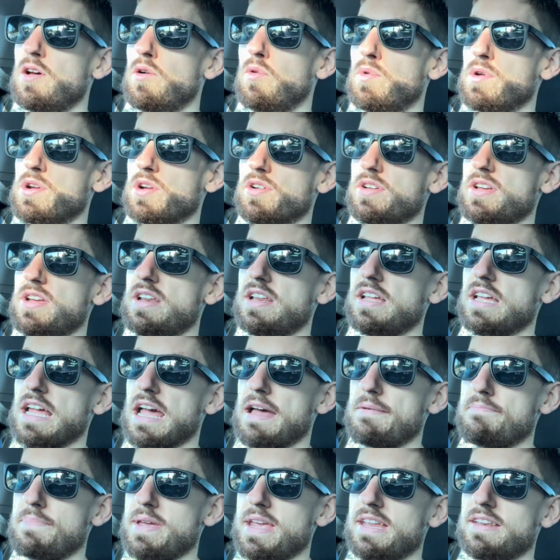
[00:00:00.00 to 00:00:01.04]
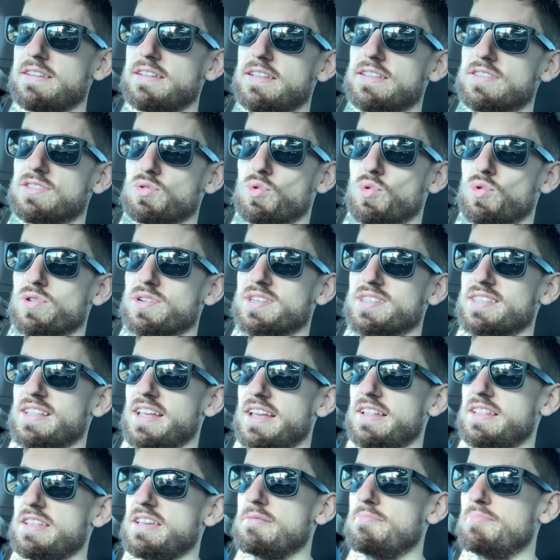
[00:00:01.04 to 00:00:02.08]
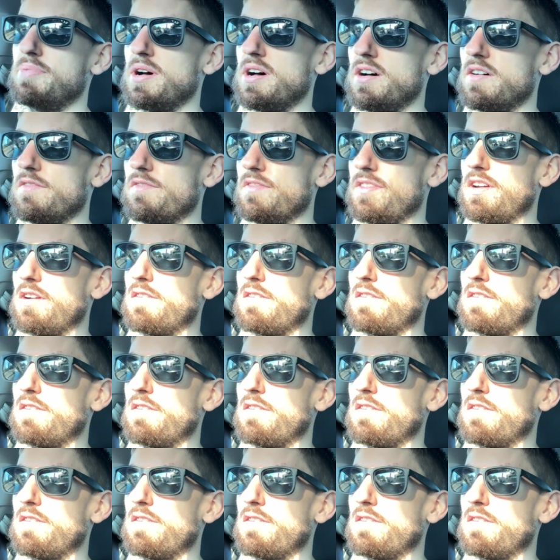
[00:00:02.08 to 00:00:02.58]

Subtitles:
where you're eating at maintenance or slightly above.